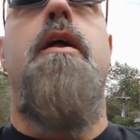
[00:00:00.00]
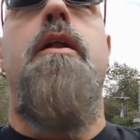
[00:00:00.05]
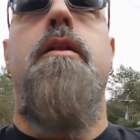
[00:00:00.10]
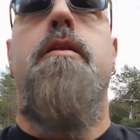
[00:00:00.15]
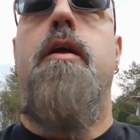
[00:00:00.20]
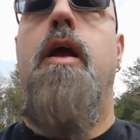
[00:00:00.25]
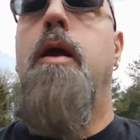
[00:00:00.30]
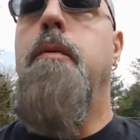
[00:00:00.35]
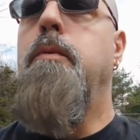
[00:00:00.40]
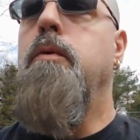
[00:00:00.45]

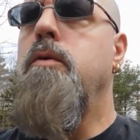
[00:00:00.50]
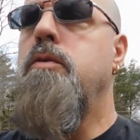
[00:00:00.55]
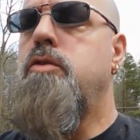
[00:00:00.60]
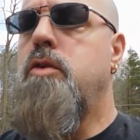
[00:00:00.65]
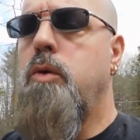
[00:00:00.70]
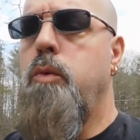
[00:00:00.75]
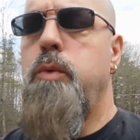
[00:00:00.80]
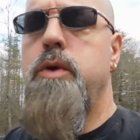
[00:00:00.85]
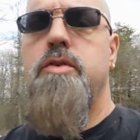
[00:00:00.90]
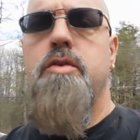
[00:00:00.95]
Table.
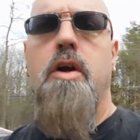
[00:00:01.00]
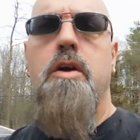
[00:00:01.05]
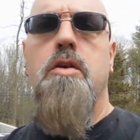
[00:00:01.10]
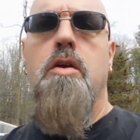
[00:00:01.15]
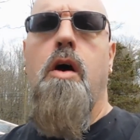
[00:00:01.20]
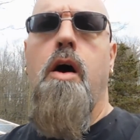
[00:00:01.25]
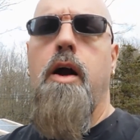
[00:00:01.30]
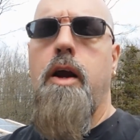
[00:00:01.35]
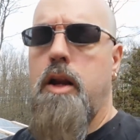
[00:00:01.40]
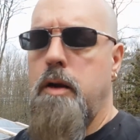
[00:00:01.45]
So when we start
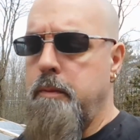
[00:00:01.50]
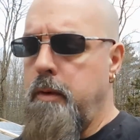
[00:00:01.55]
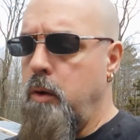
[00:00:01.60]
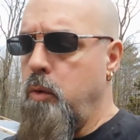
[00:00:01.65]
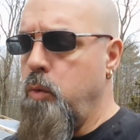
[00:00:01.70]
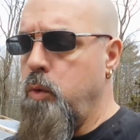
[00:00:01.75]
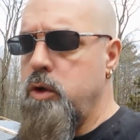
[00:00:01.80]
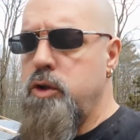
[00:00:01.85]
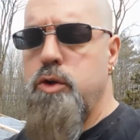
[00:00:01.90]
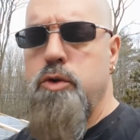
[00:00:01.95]
talking about
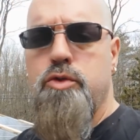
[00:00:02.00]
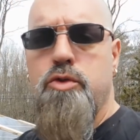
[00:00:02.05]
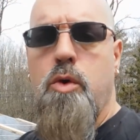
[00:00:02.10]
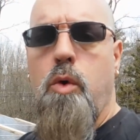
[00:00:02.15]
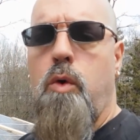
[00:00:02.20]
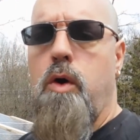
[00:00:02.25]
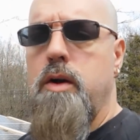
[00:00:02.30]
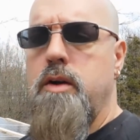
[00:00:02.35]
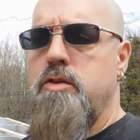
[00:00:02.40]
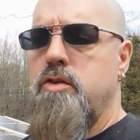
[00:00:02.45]
what'd you
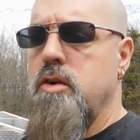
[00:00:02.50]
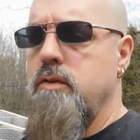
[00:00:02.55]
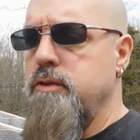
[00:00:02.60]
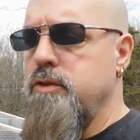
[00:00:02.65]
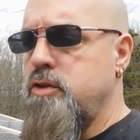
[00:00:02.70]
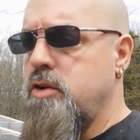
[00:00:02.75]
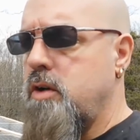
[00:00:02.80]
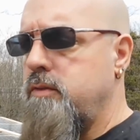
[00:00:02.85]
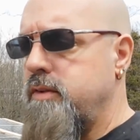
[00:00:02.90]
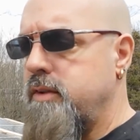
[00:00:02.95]
score on the civil
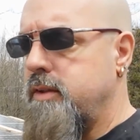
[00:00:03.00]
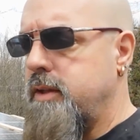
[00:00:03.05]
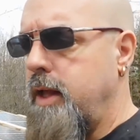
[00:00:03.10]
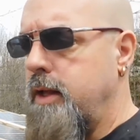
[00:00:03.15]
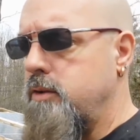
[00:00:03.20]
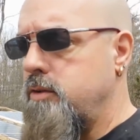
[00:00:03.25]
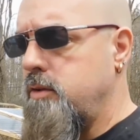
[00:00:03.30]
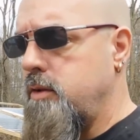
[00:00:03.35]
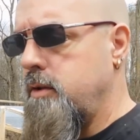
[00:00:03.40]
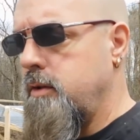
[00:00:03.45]
service
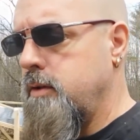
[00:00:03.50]
test,